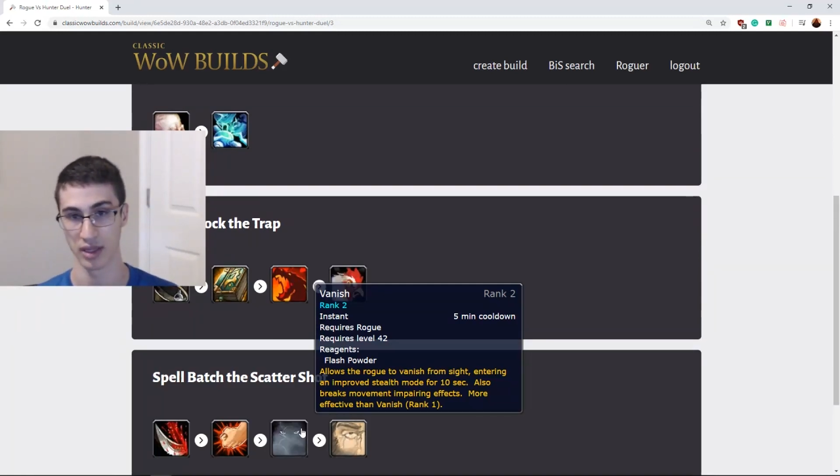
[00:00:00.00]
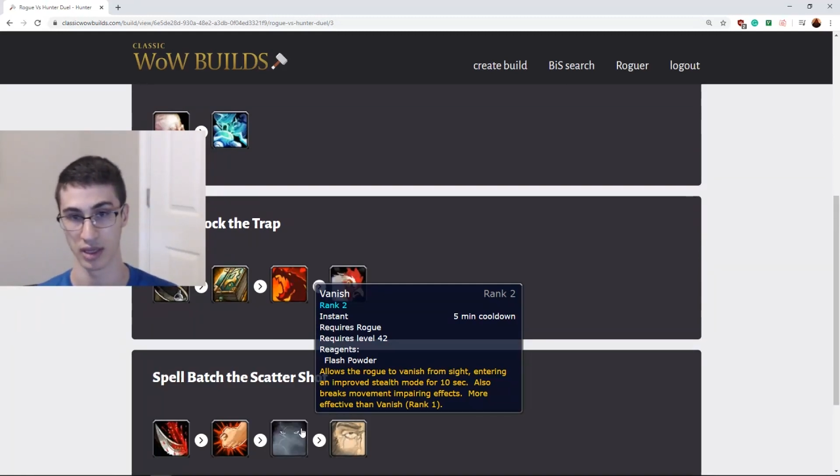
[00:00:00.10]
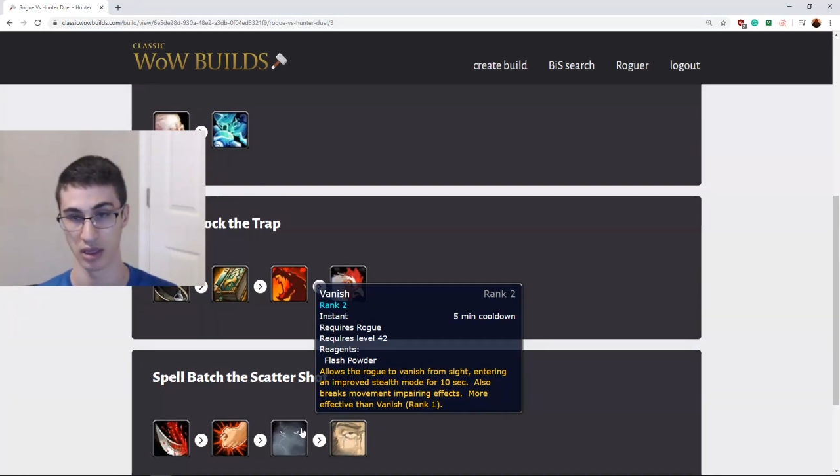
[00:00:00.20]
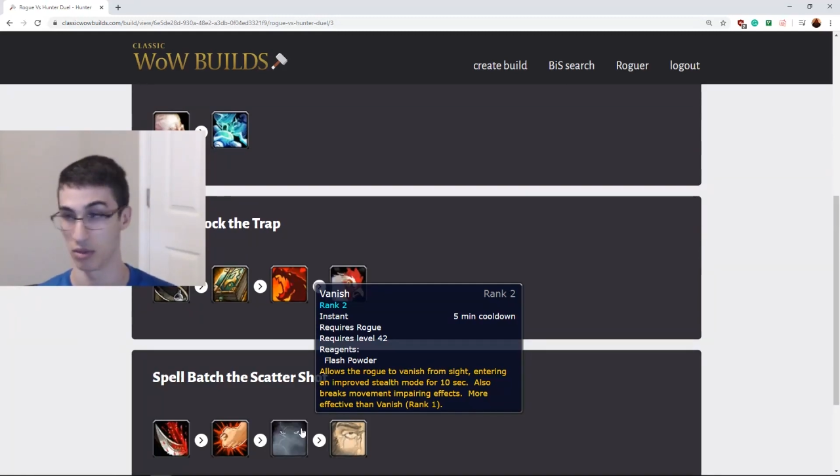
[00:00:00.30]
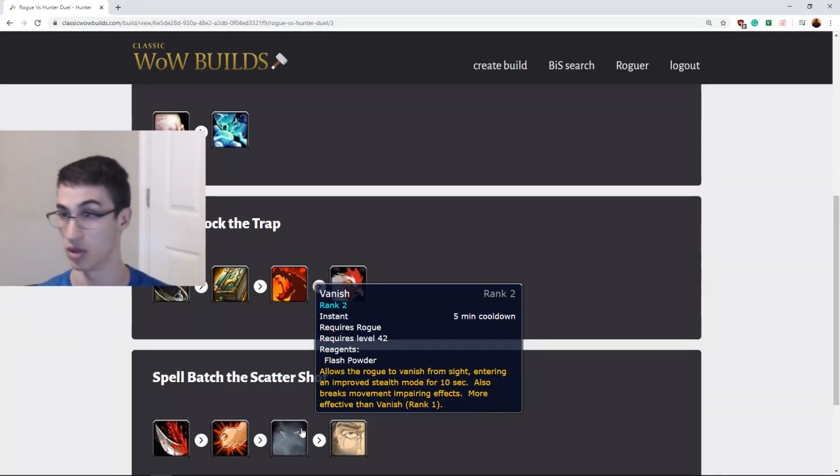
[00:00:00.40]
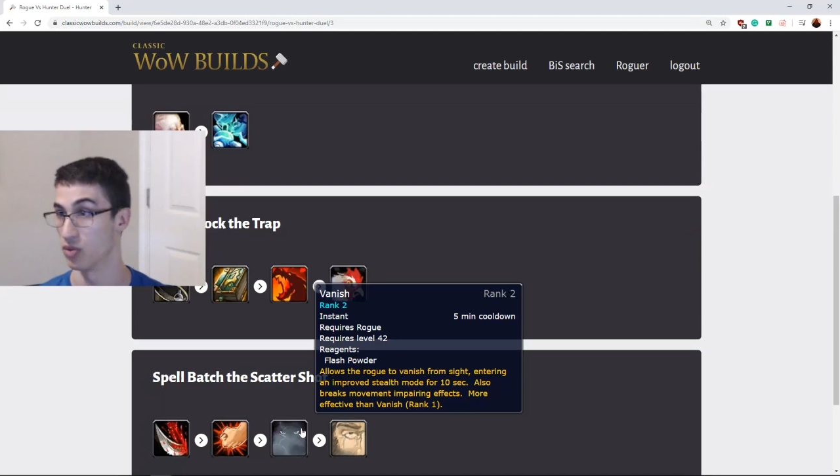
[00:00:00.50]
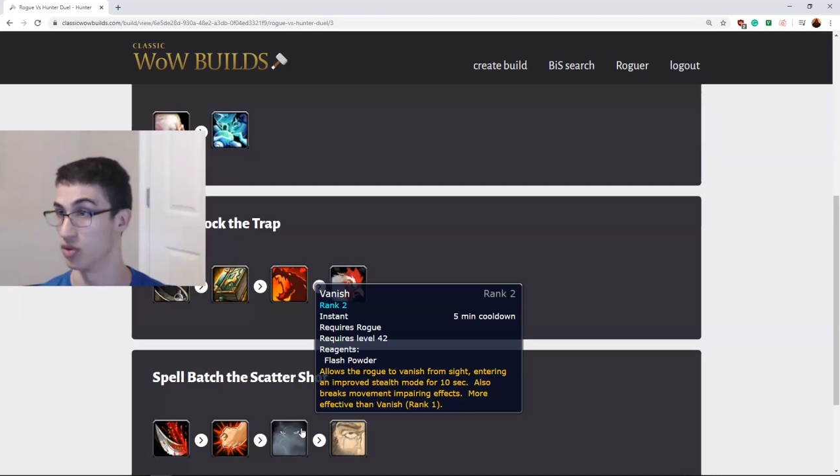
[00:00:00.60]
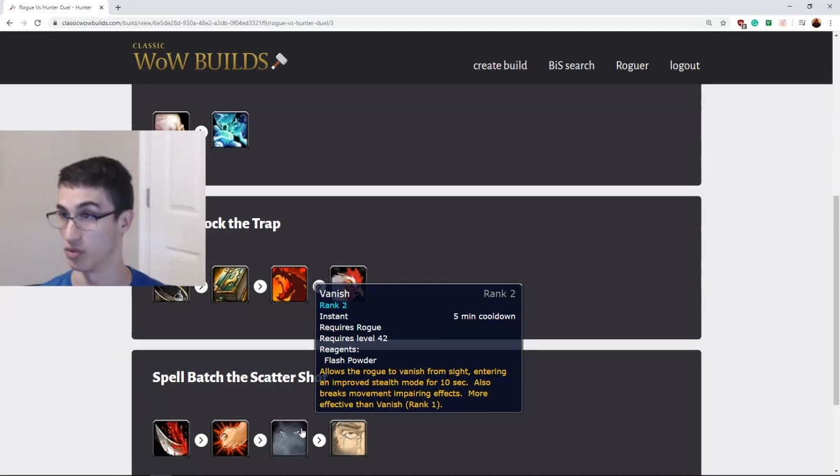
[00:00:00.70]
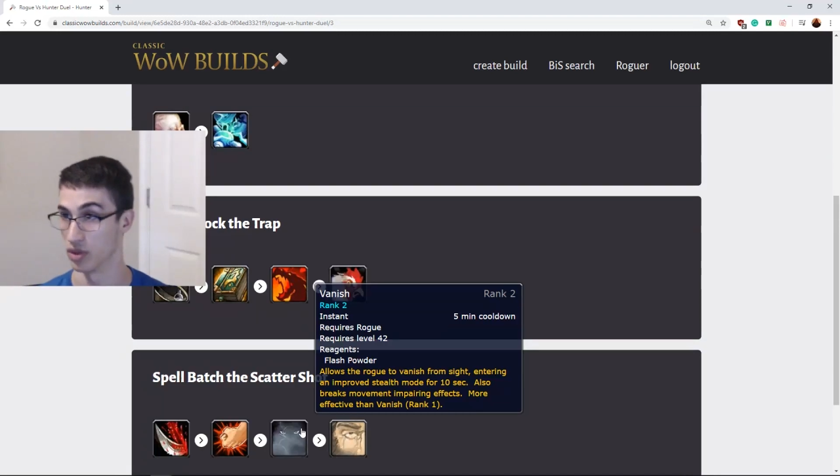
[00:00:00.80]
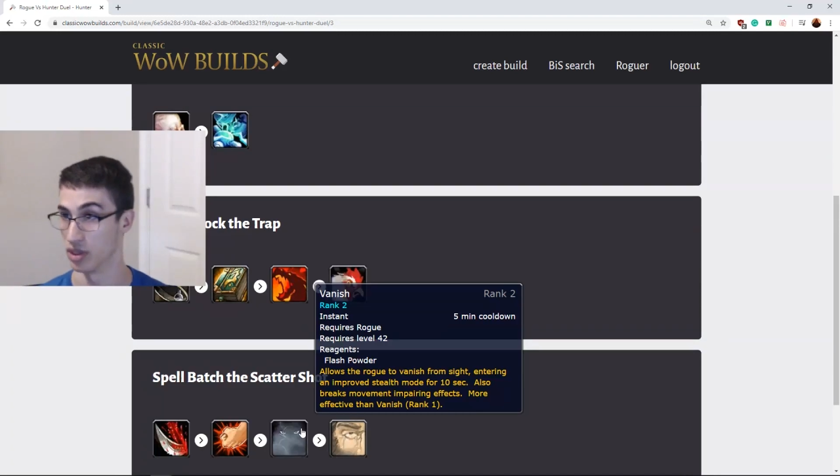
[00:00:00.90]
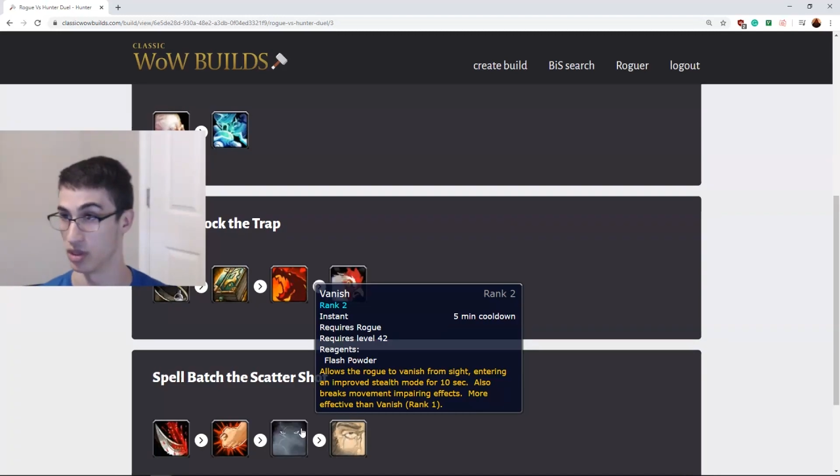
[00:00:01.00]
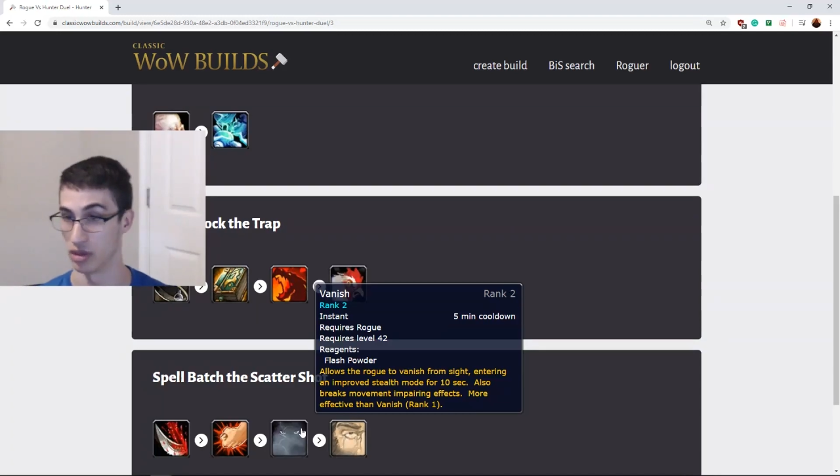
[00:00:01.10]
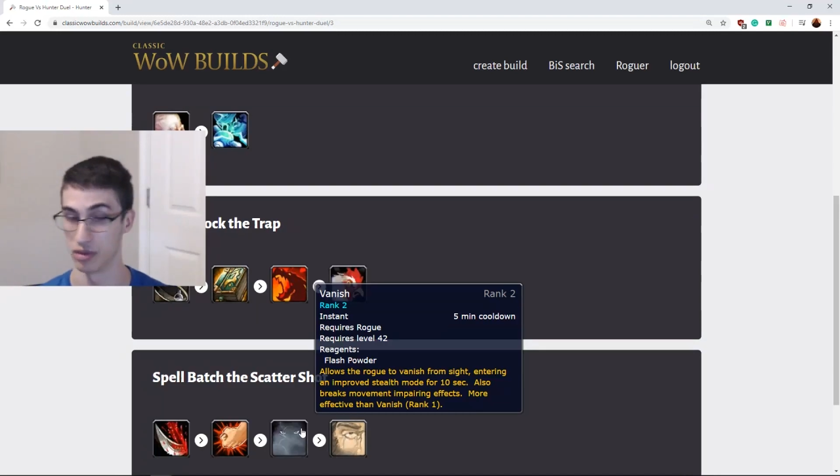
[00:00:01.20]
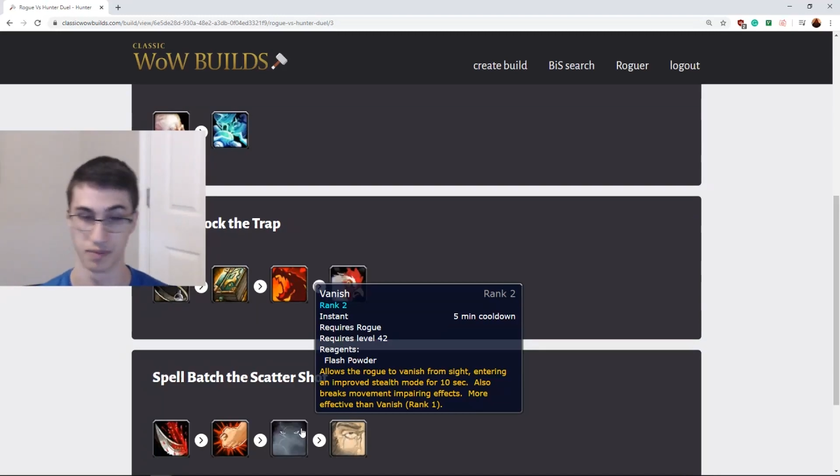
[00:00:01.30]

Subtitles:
it can be really, really good.